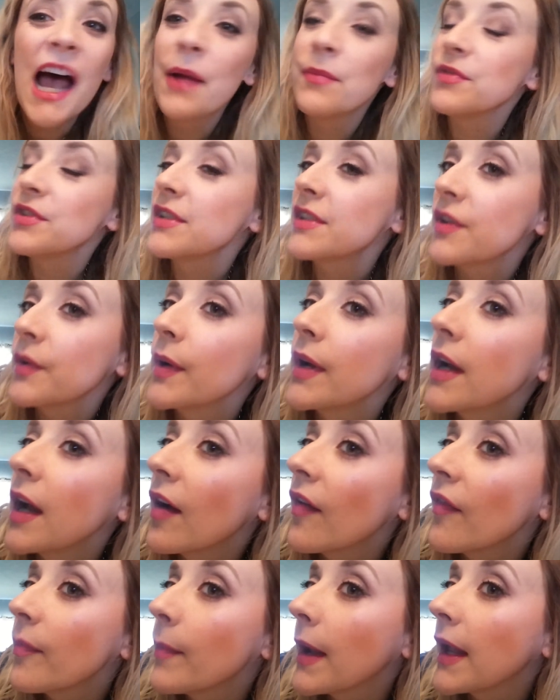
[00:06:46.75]
I'm just going
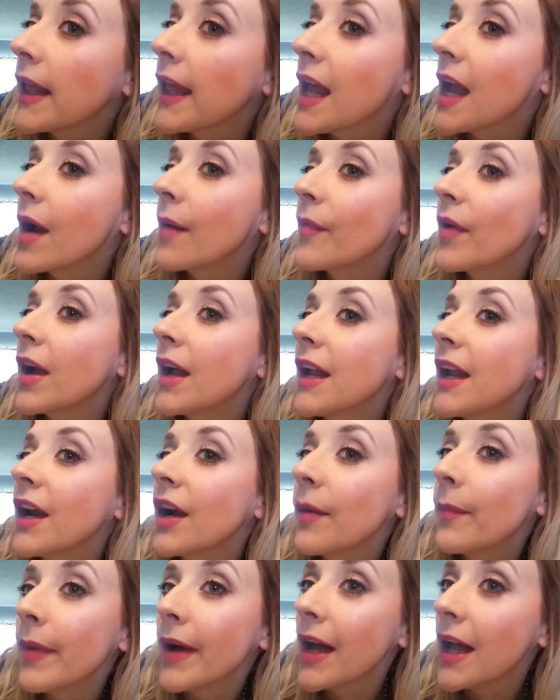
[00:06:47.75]
off my camera
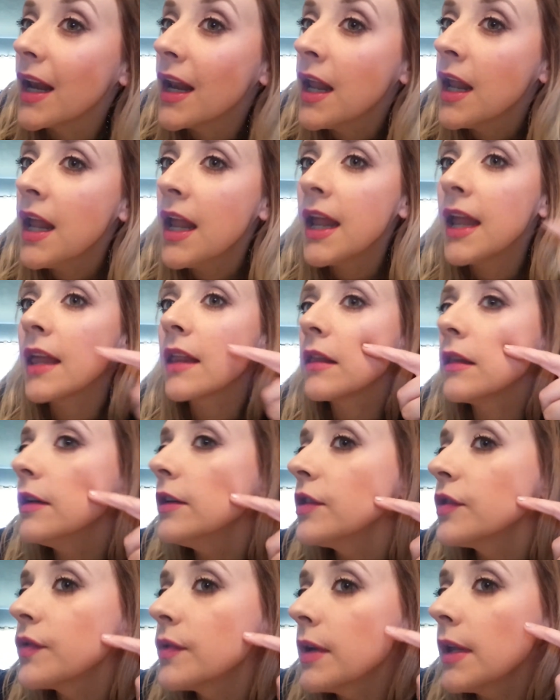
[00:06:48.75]
here, but it
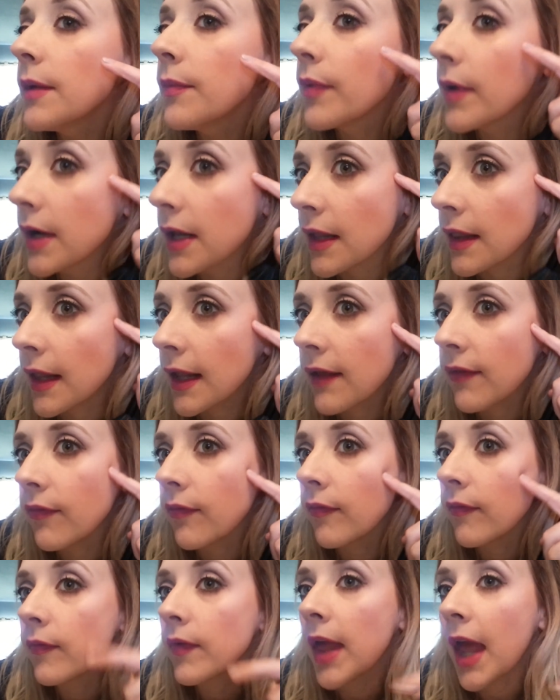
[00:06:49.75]
looks really pretty. Like
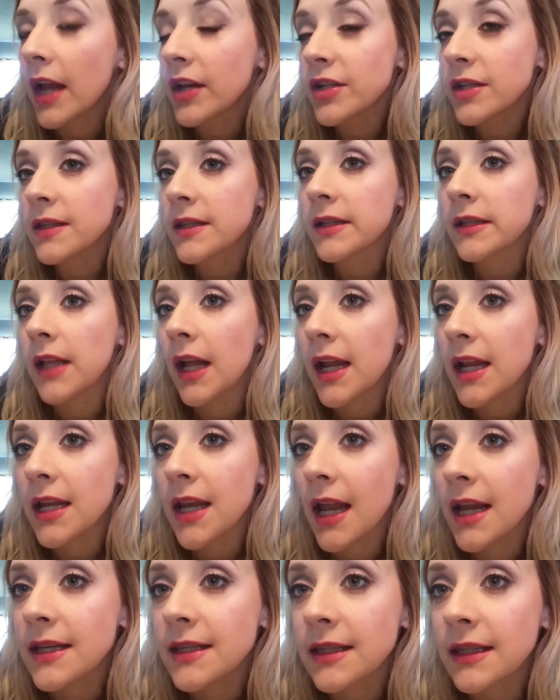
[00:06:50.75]
catches the
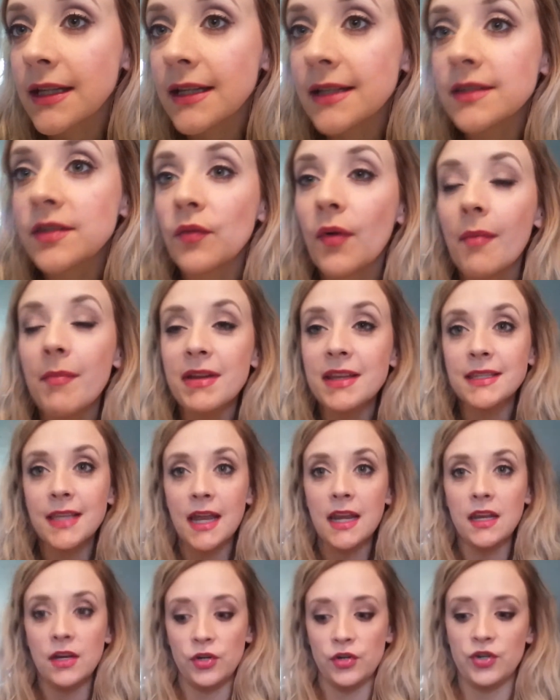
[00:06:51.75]
light nicely. So I'm
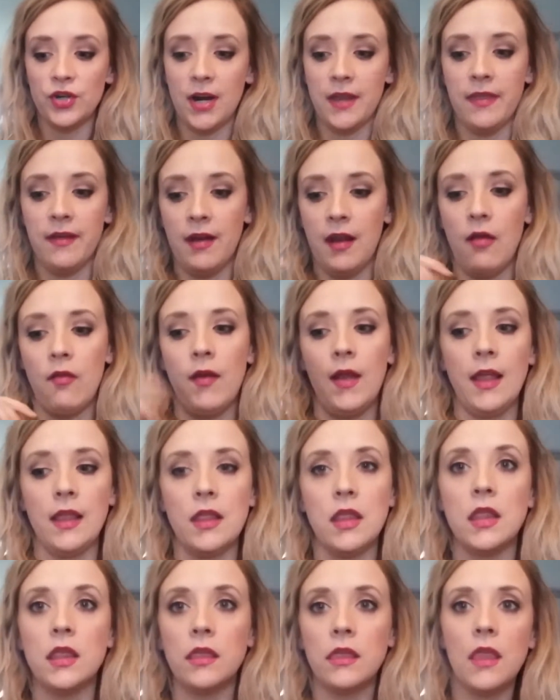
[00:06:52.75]
excited to try that out. I
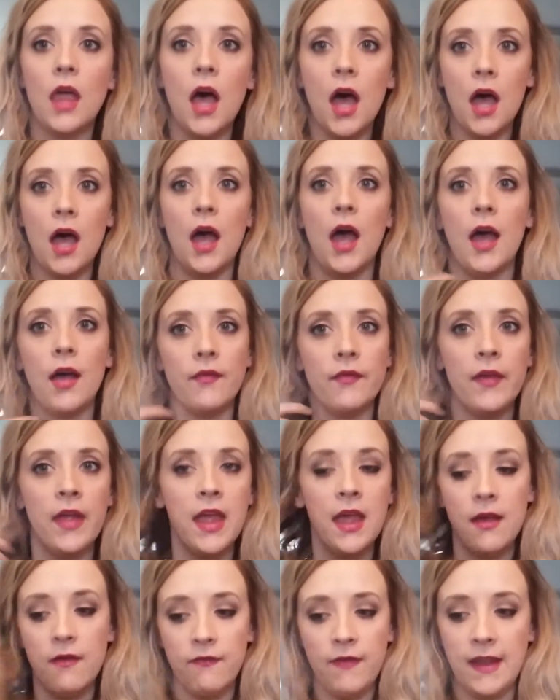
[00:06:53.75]
love
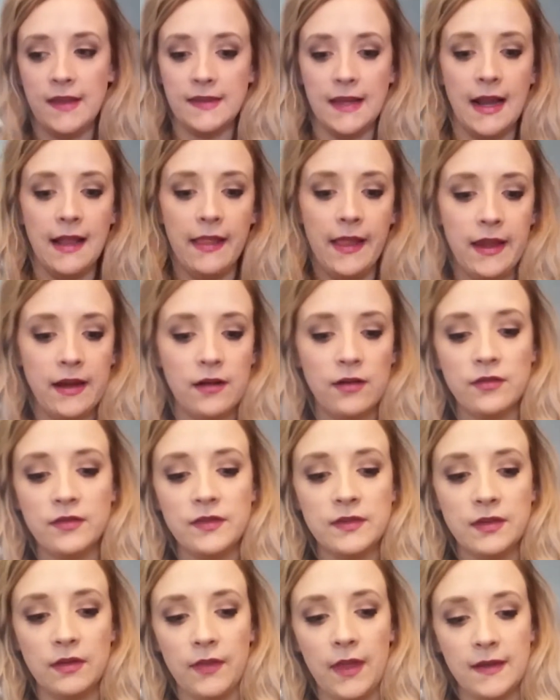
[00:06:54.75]
face highlighters.
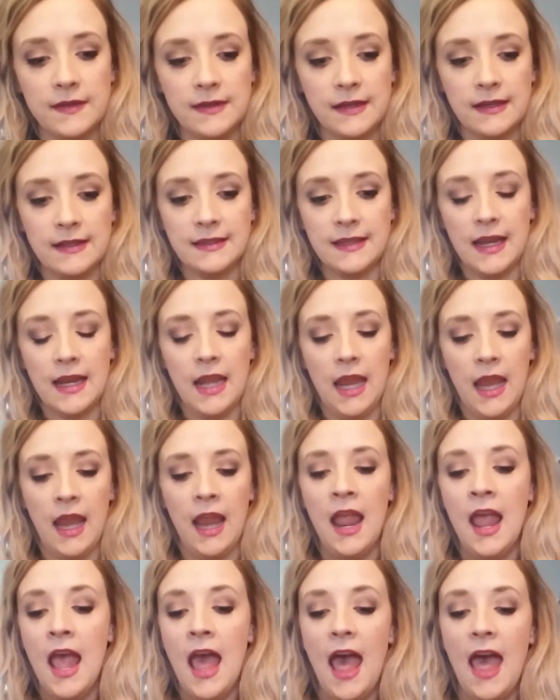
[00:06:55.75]
So that's
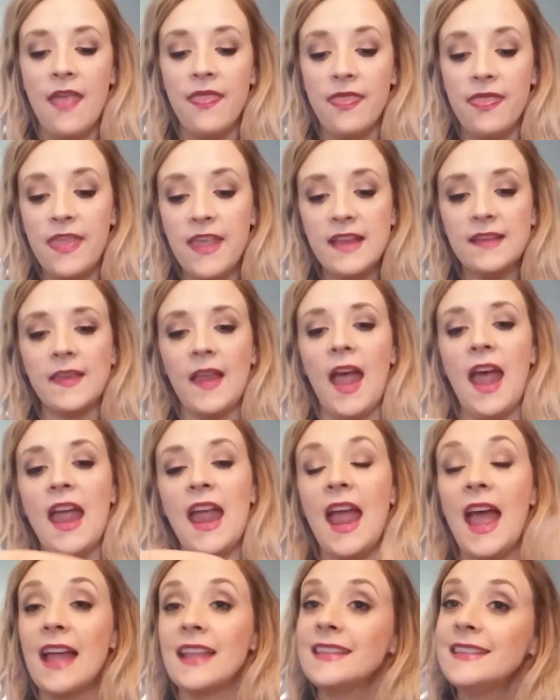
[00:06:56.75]
exciting. And this, I
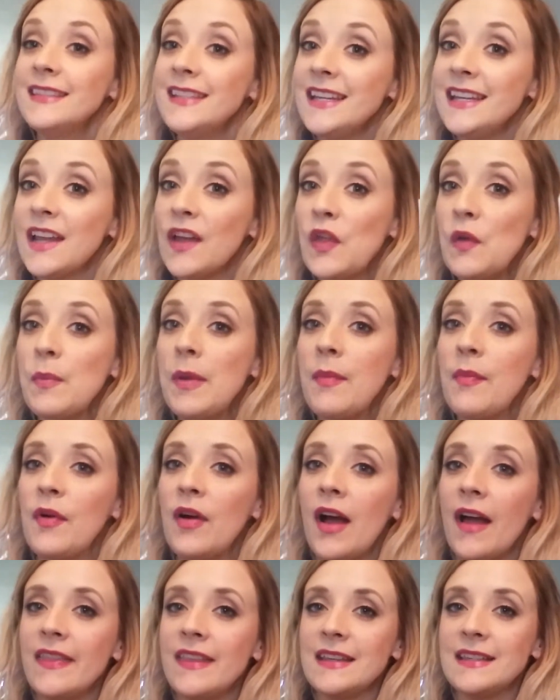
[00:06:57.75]
had seen other
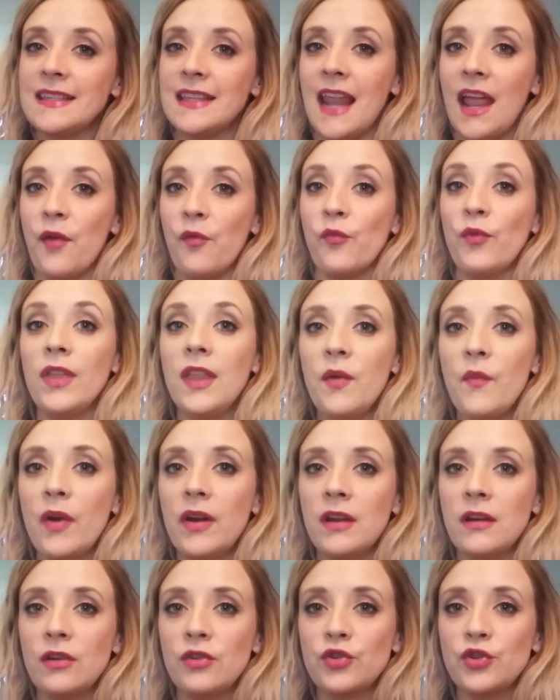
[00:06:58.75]
people got this and I really
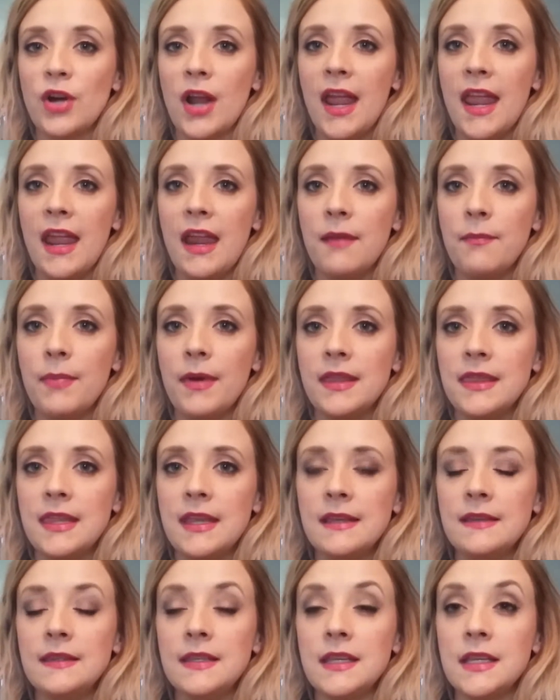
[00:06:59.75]
wanted to try it, but
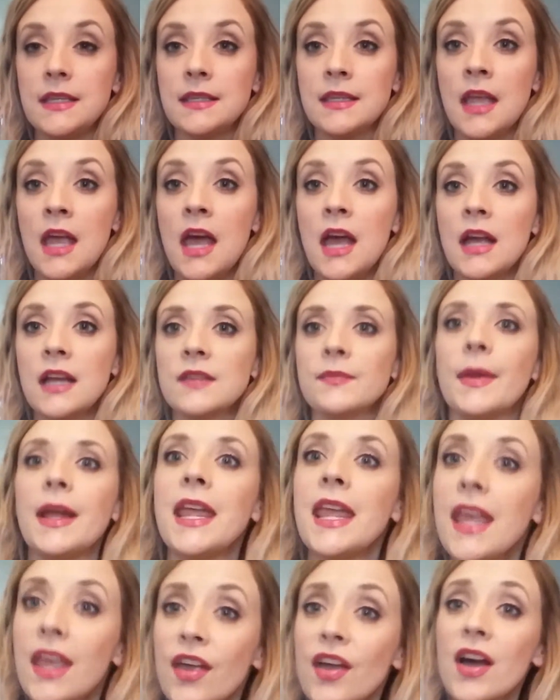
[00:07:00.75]
this is because
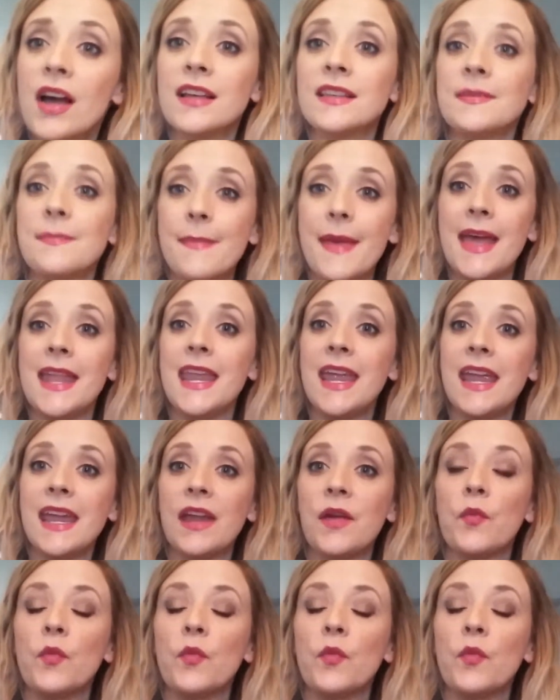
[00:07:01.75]
my It Cosmetic,